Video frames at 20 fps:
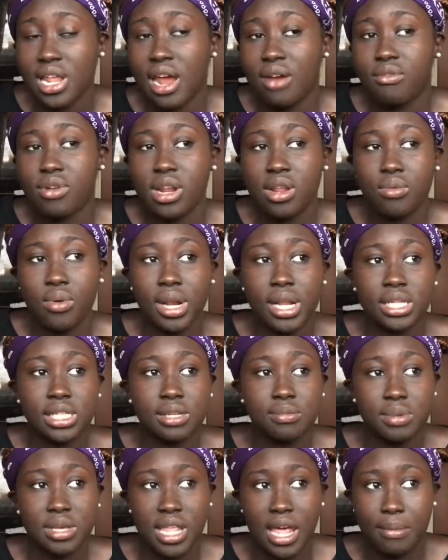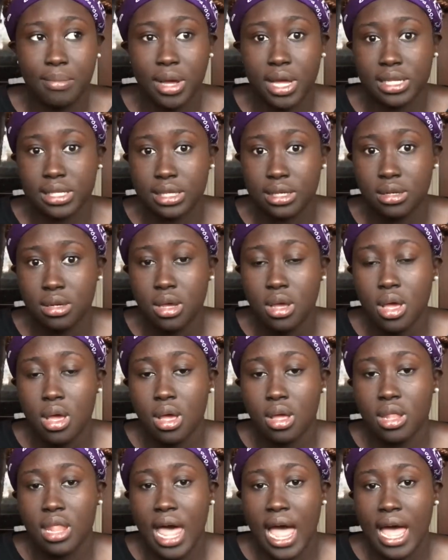I really wanted to be that person
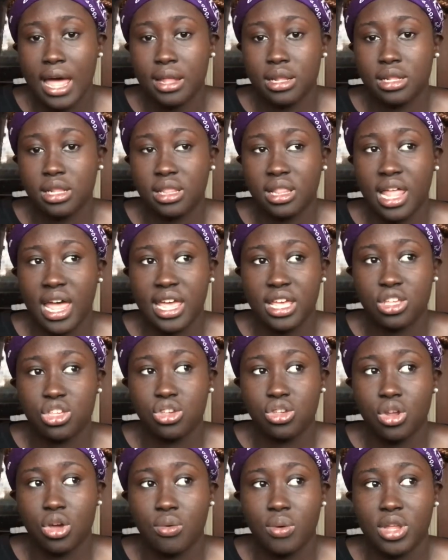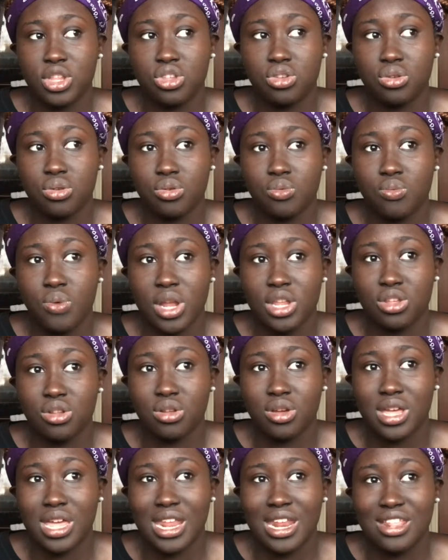that, like, you know, when you when you
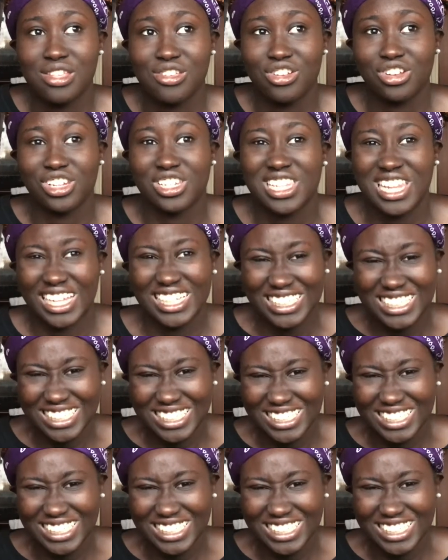look in and you're just like,